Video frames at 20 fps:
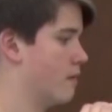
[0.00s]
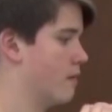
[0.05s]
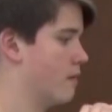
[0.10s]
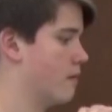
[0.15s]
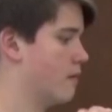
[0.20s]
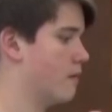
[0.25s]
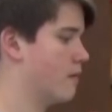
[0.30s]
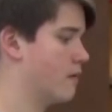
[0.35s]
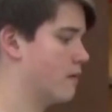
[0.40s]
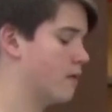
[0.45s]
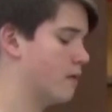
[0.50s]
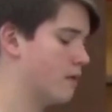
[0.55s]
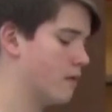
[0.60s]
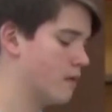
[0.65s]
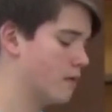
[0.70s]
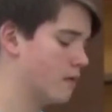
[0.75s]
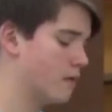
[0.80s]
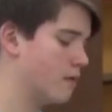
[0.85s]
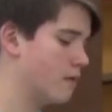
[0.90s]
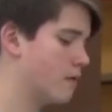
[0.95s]

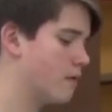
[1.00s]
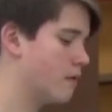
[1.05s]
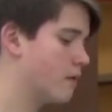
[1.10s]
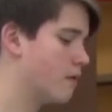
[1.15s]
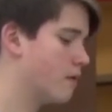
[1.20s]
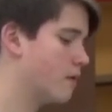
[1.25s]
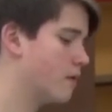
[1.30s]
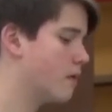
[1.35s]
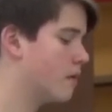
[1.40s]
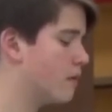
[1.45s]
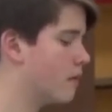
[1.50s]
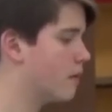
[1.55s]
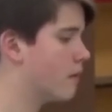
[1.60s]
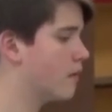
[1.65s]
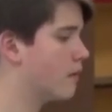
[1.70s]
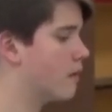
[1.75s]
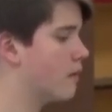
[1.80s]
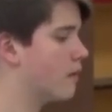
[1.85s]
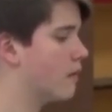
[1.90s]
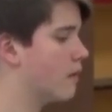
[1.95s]

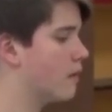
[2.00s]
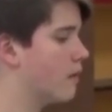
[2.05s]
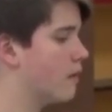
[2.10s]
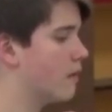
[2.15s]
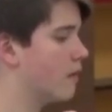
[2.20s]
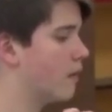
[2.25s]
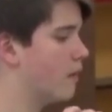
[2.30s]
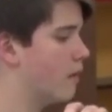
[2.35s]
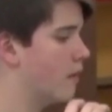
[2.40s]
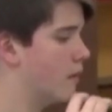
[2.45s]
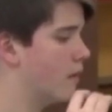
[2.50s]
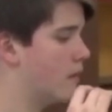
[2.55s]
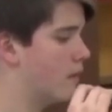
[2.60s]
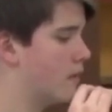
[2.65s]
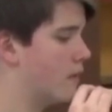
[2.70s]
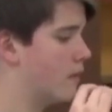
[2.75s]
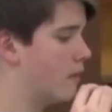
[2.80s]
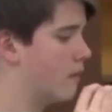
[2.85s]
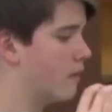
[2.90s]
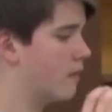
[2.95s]

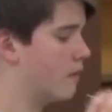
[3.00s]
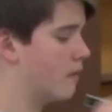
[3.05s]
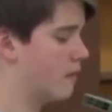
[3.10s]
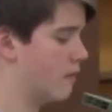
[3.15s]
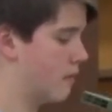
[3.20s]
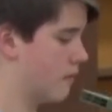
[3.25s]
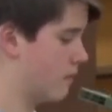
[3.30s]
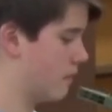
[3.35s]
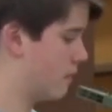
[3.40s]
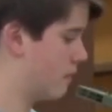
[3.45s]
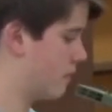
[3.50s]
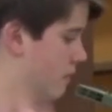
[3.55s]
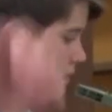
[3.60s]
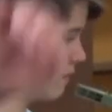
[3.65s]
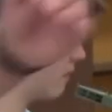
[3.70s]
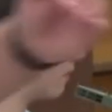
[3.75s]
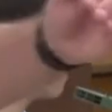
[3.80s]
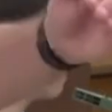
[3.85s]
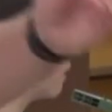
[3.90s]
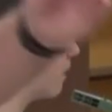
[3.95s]

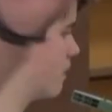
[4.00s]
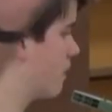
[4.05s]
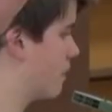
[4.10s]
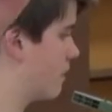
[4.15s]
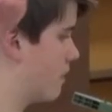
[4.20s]
(silent)